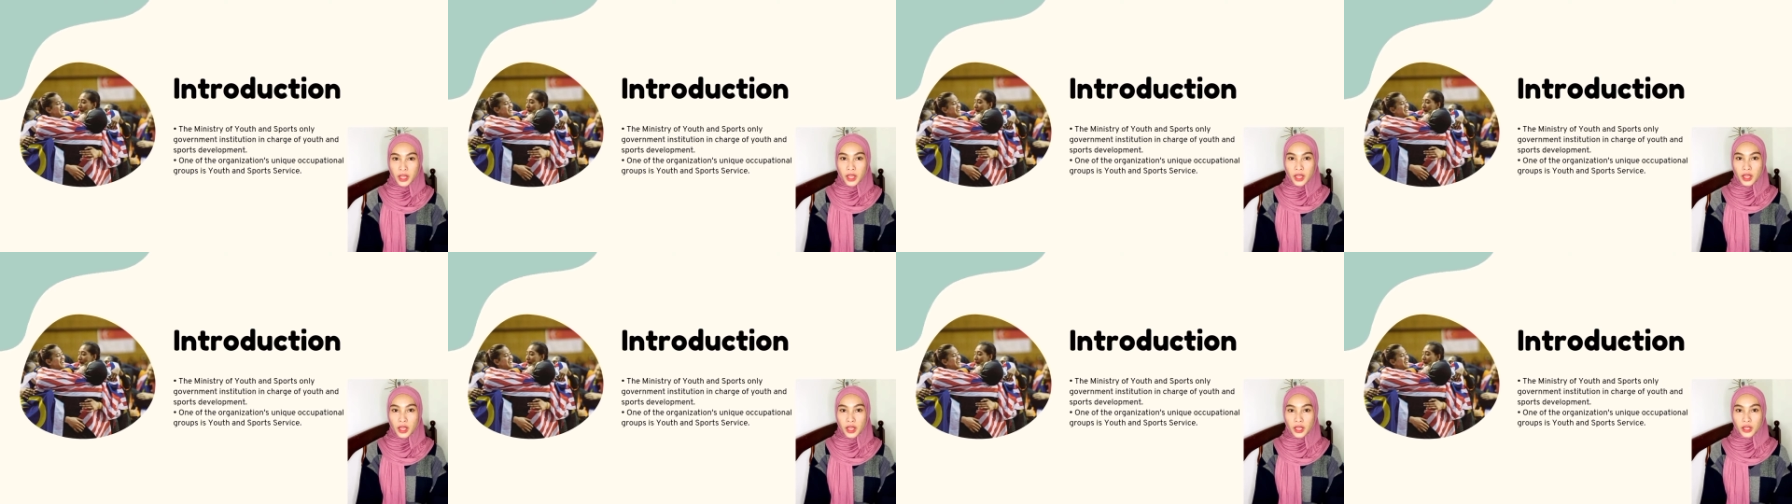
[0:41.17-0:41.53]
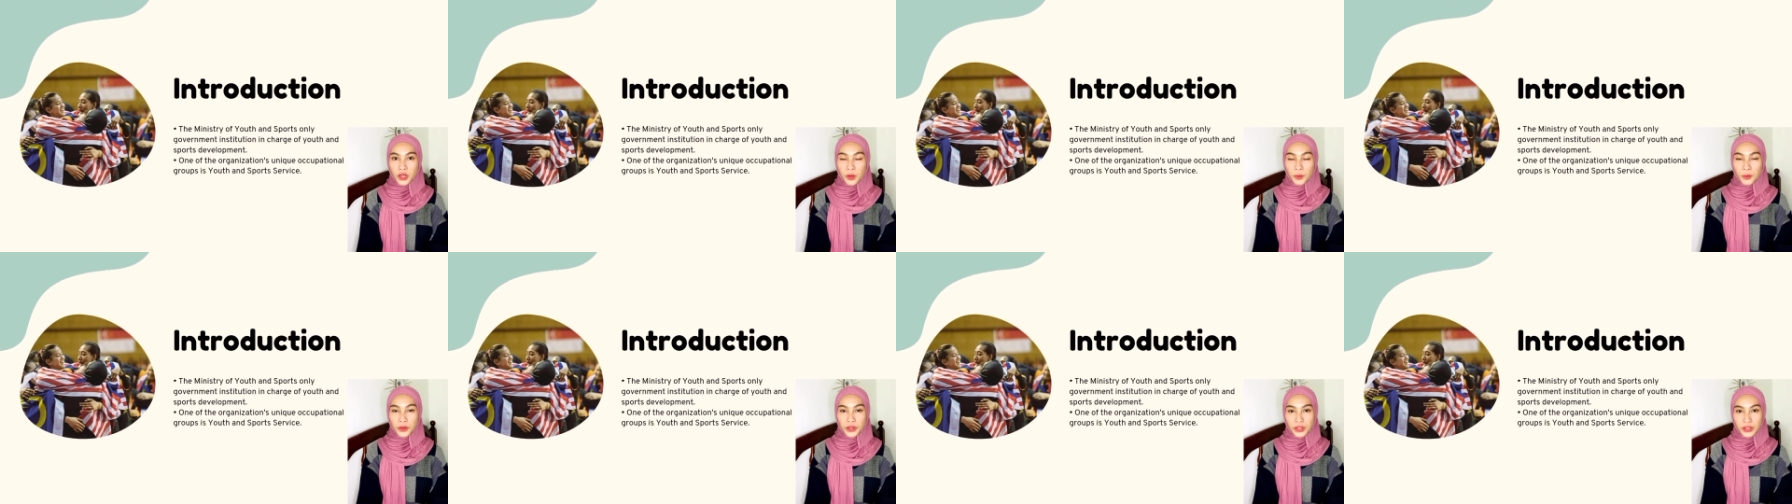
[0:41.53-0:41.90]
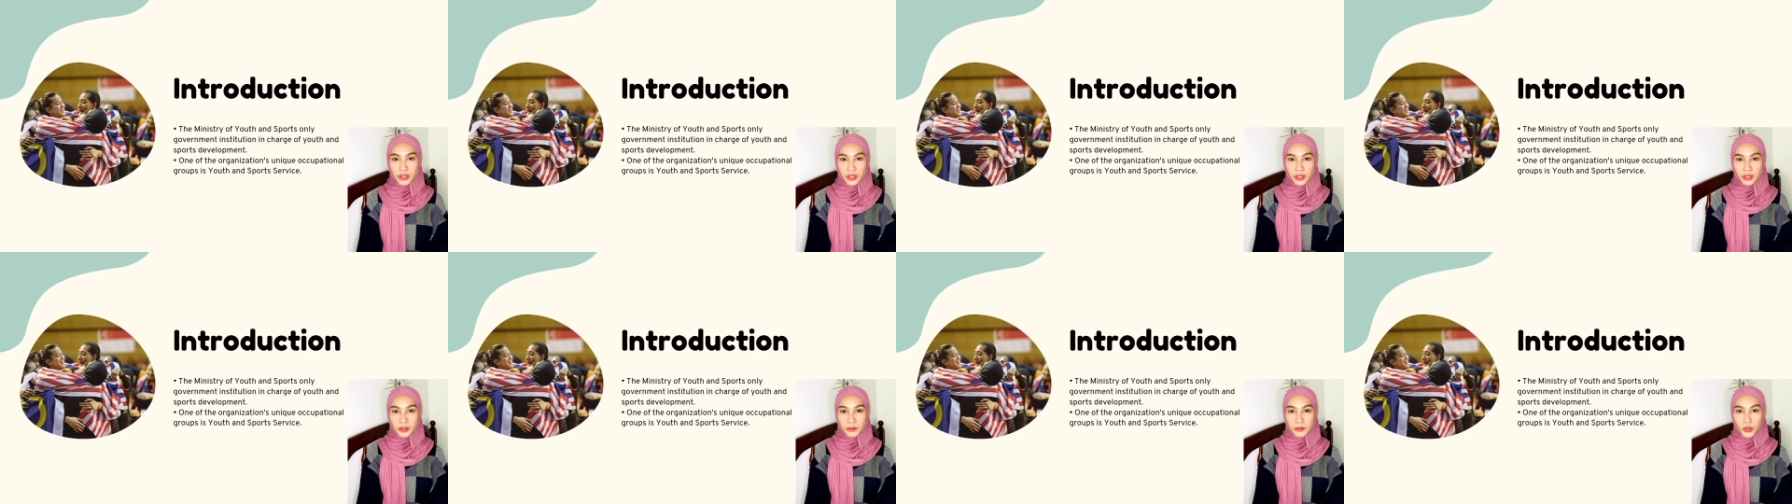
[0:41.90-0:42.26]

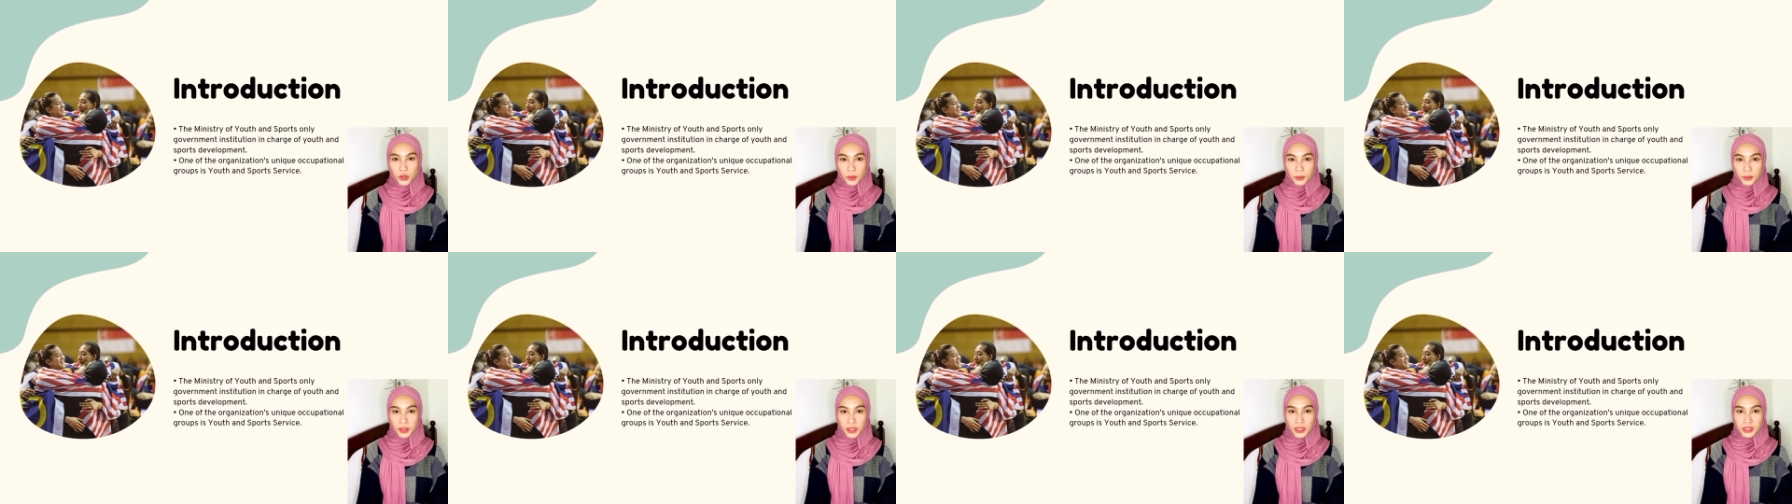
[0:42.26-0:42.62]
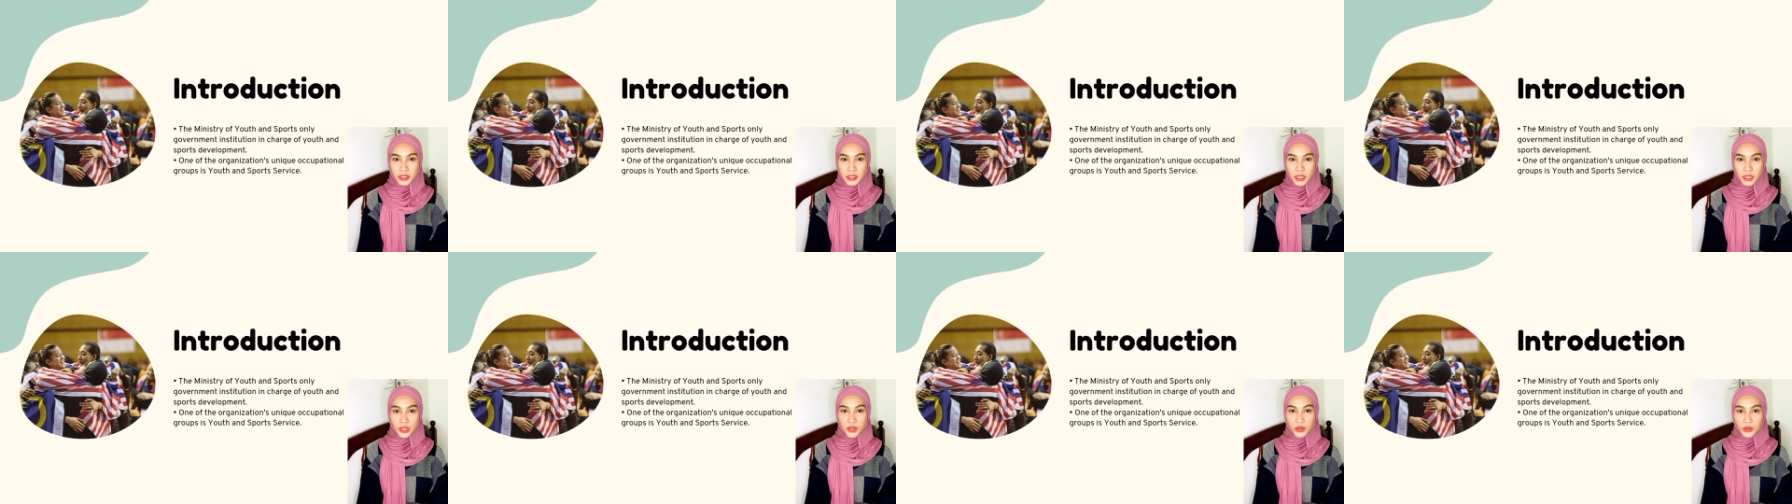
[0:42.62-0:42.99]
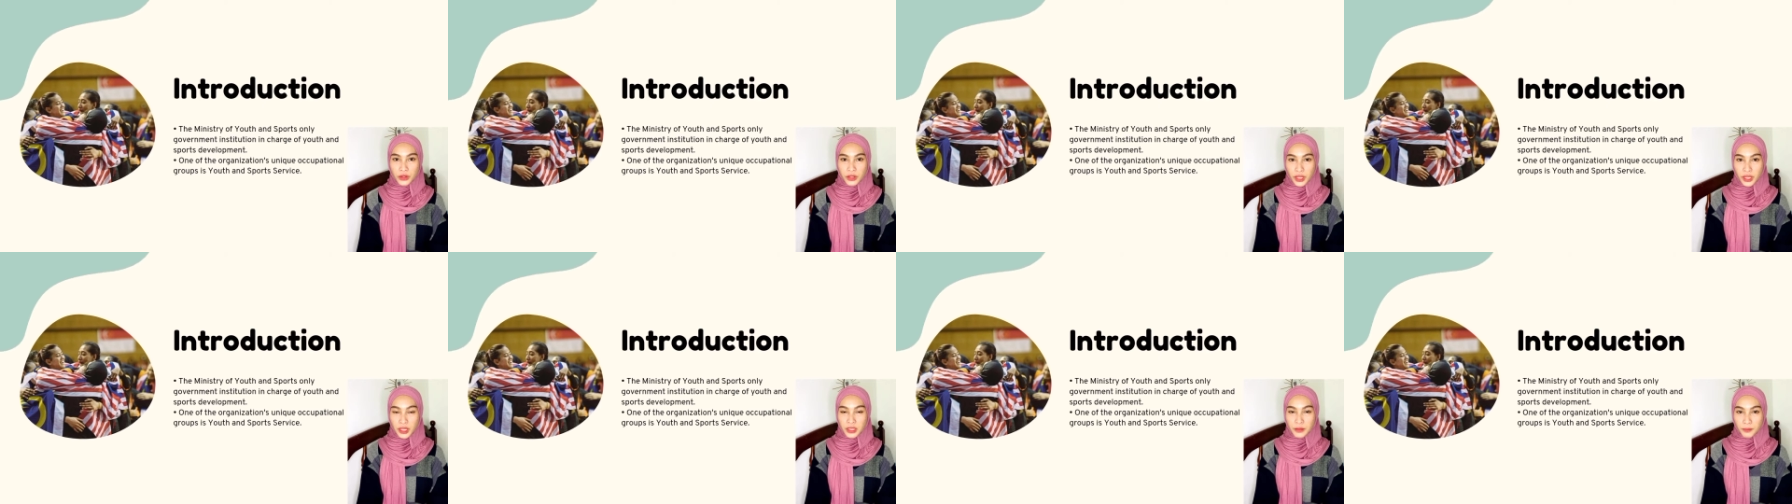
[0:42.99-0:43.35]
occupational group is Youth
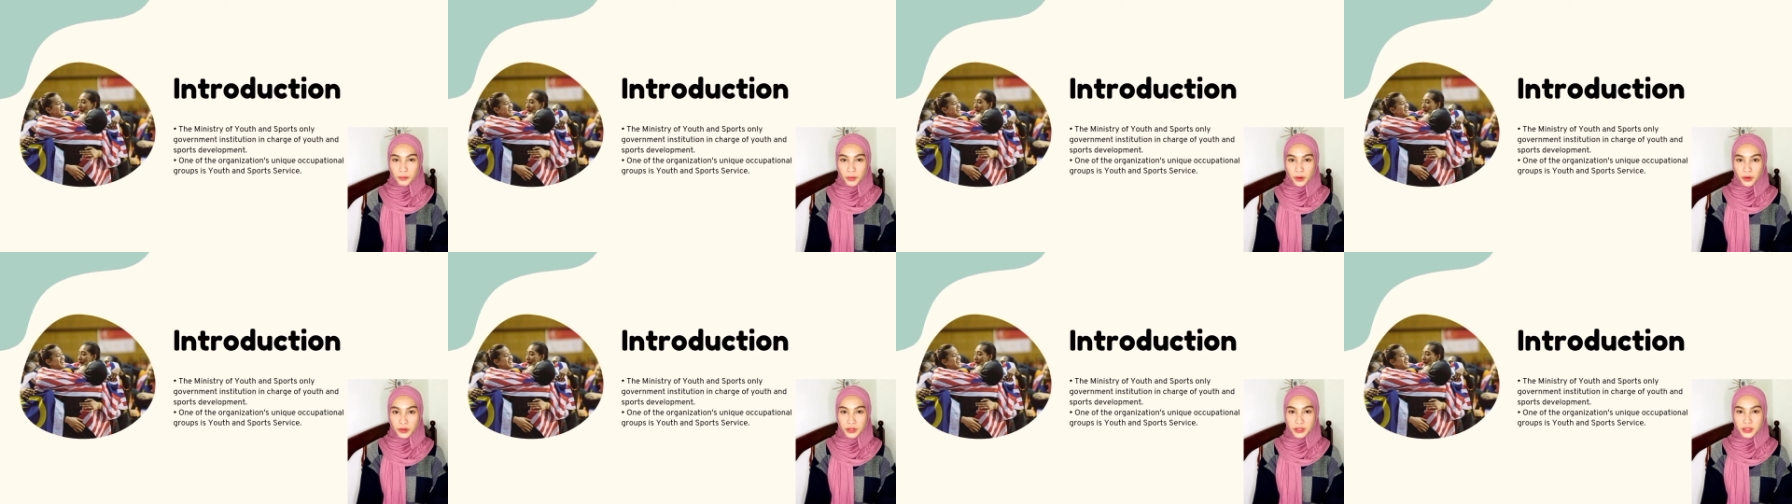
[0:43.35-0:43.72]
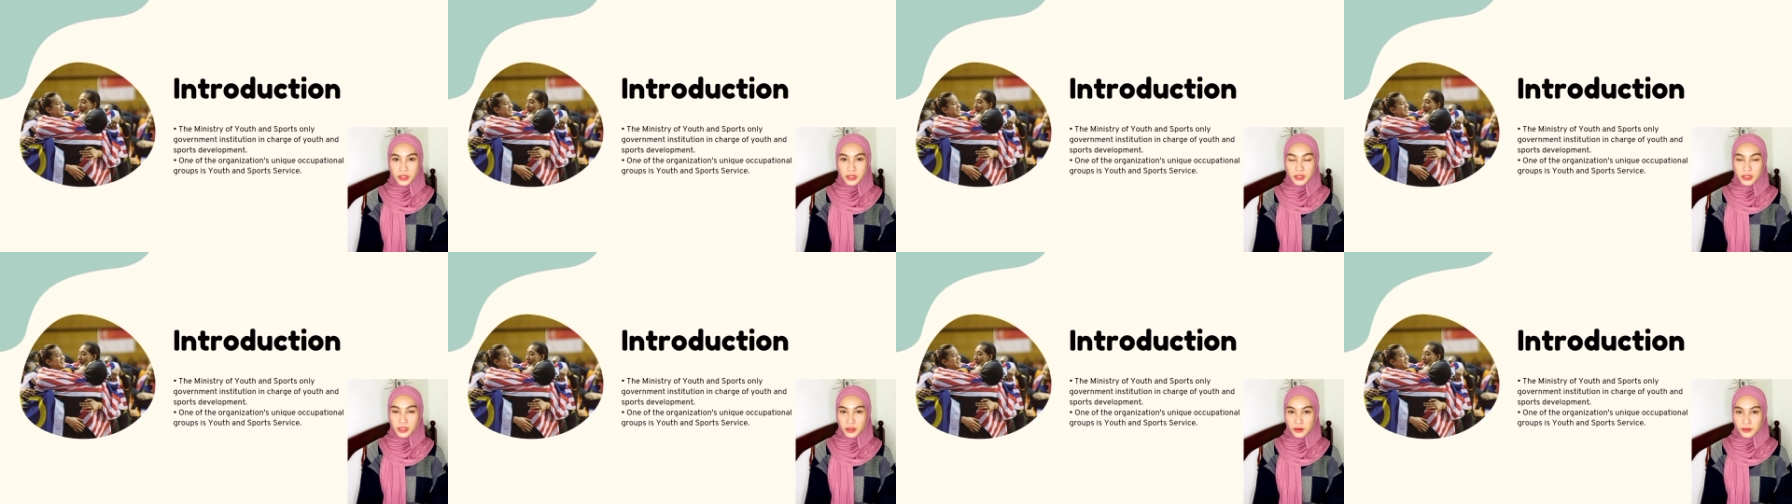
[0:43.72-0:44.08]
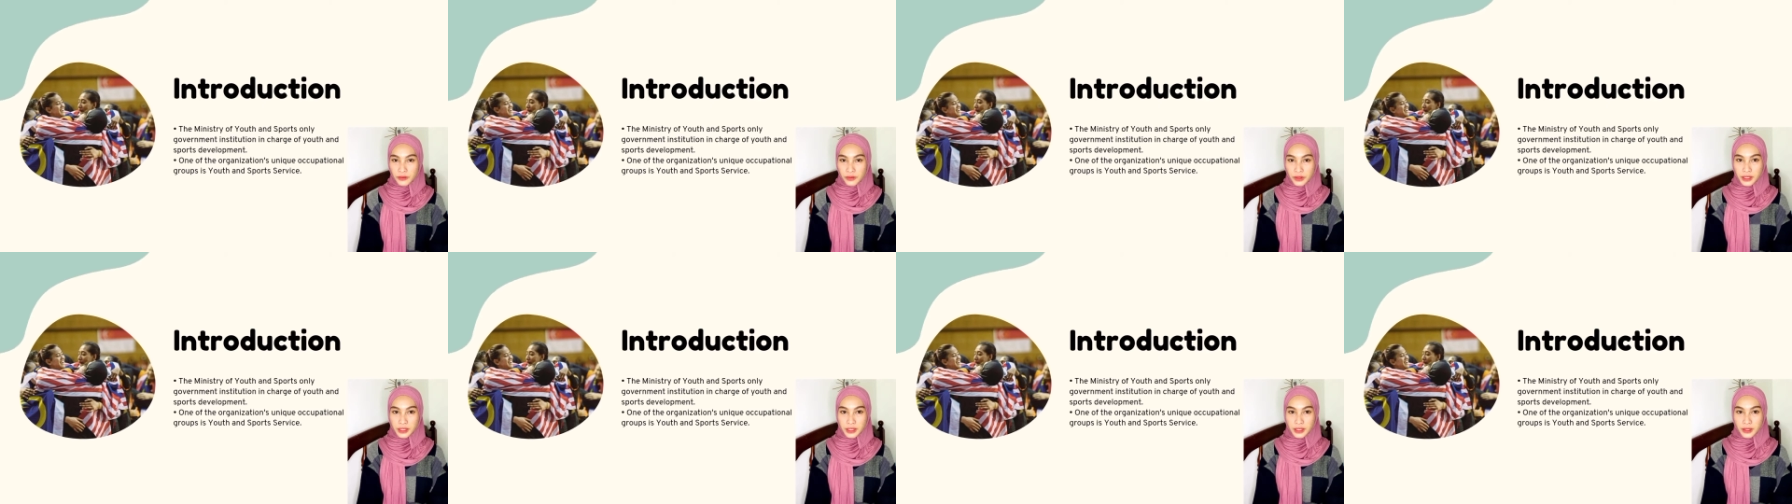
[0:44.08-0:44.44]
and Sports
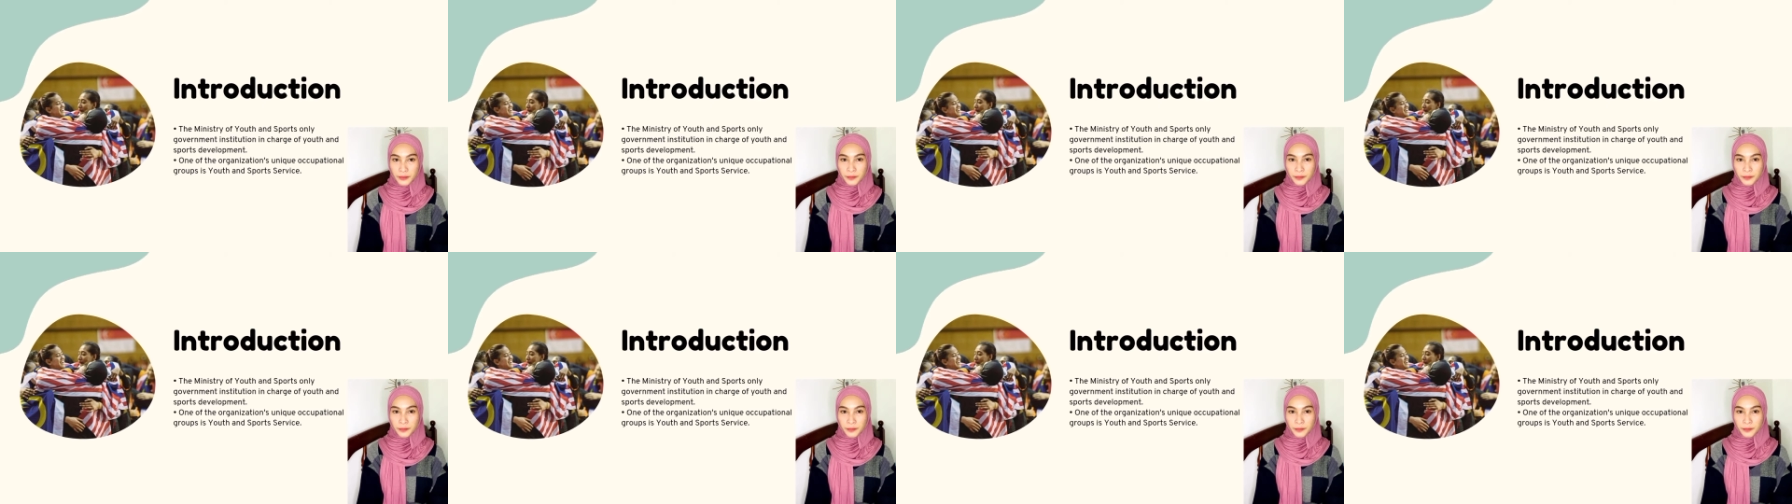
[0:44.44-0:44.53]
Service.